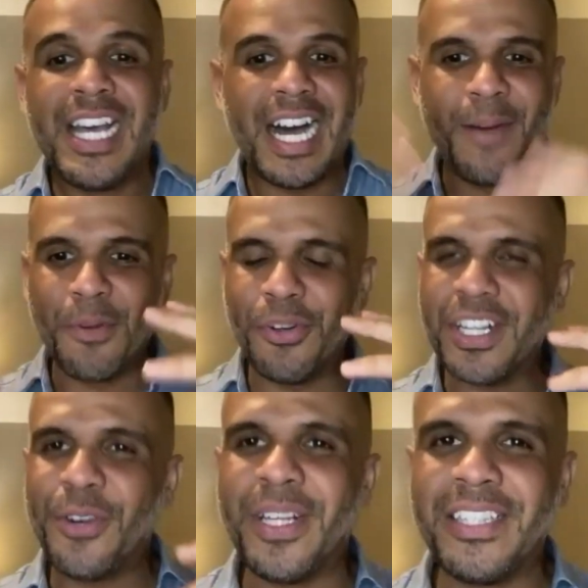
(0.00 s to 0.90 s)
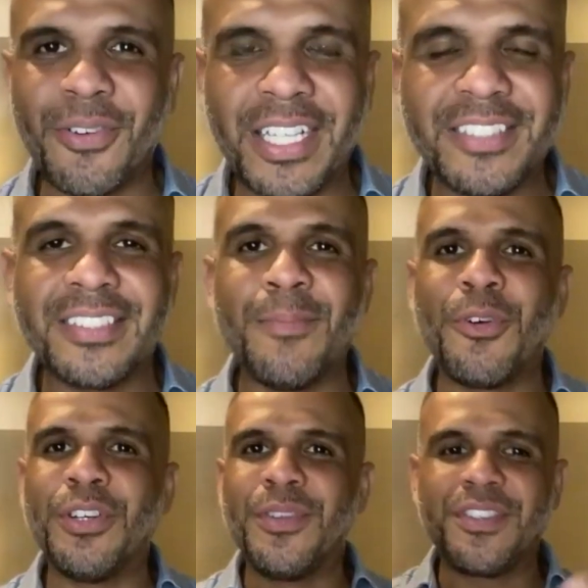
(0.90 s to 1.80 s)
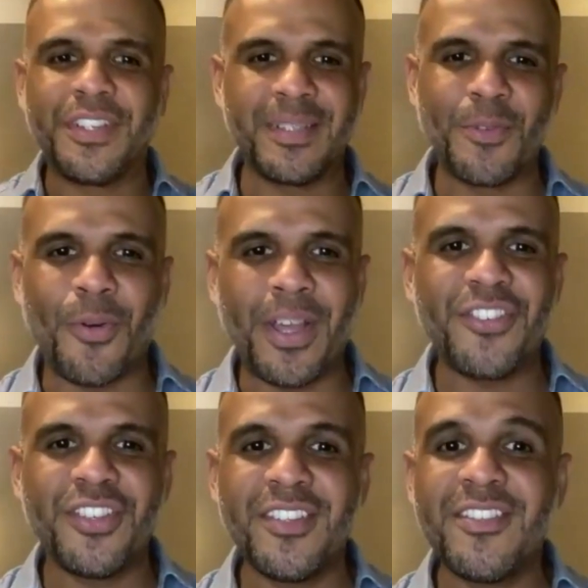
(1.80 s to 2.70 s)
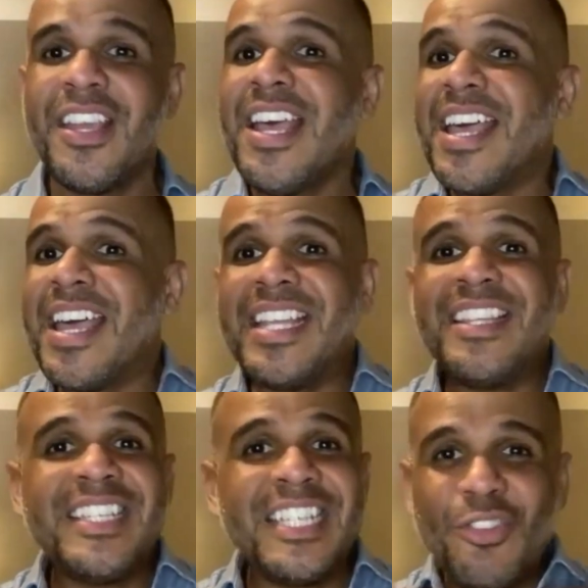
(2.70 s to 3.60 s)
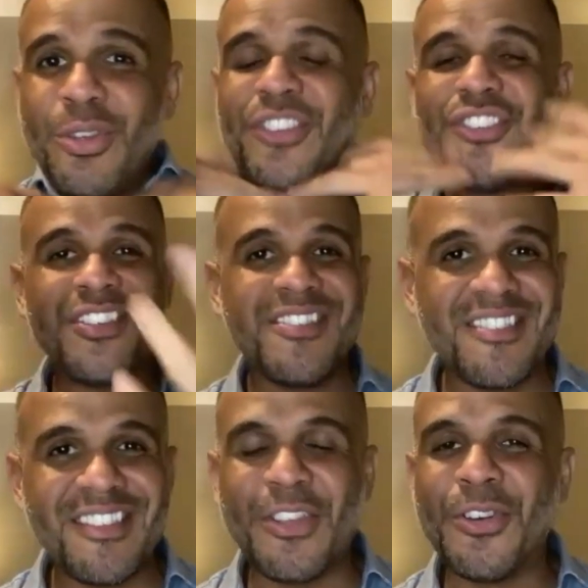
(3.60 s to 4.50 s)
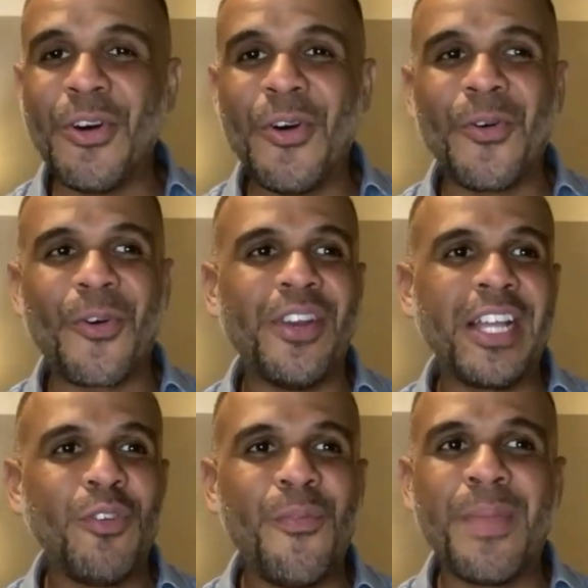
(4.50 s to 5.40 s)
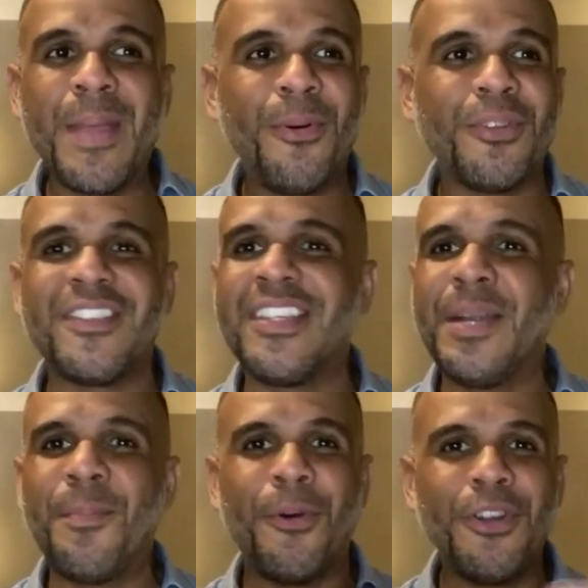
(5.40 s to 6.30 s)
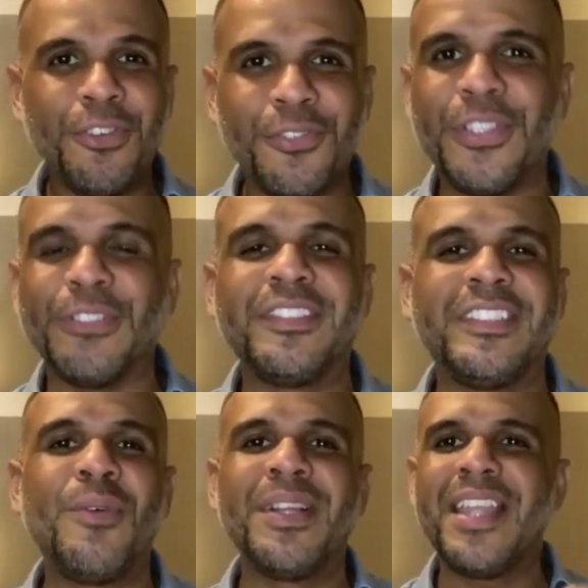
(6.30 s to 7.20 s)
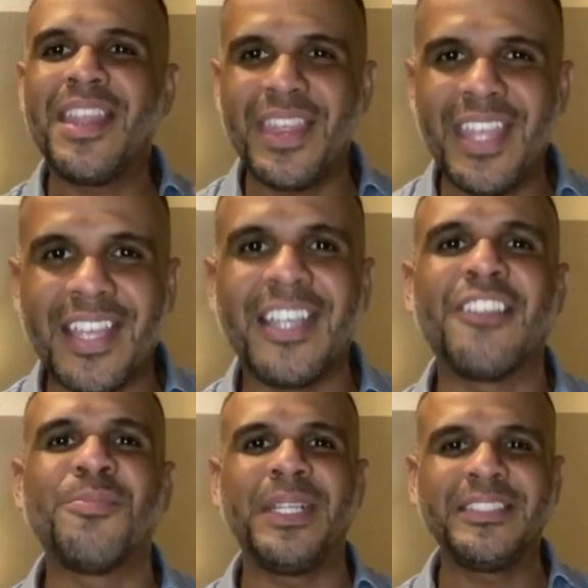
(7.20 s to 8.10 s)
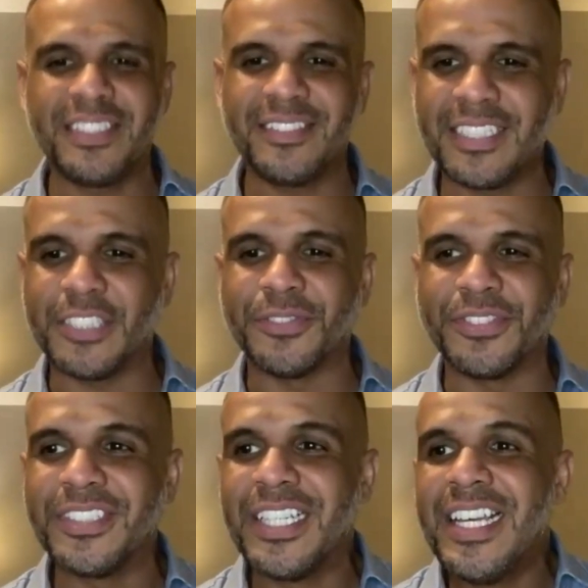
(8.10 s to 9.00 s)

I'm going to create questions. I'm going to research some questions. And literally just, you know, connect with people, see their point of view, see what they think, express themselves.